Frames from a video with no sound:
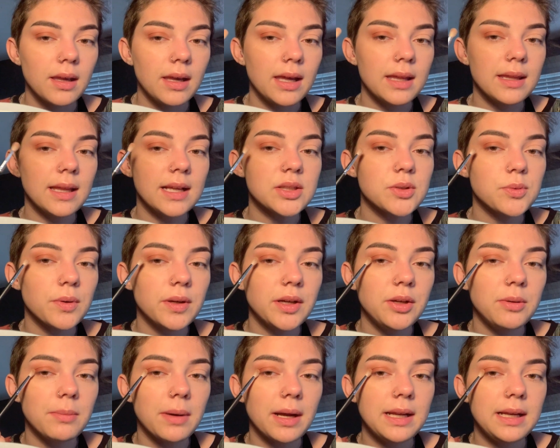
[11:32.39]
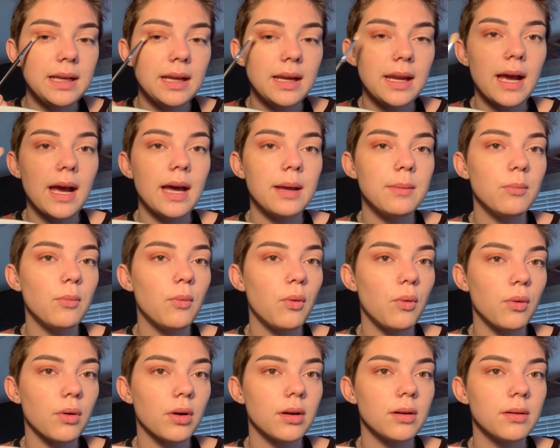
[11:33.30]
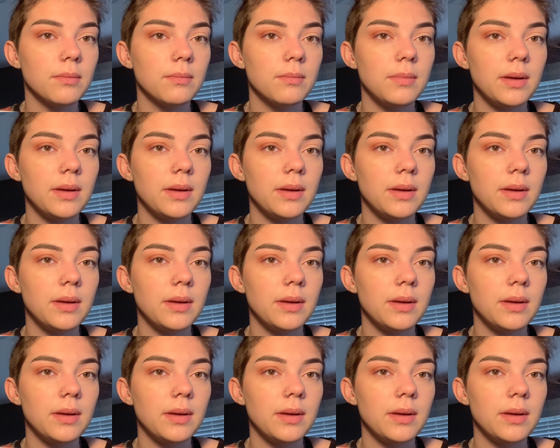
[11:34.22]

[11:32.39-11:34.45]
And that's where you might need to add more,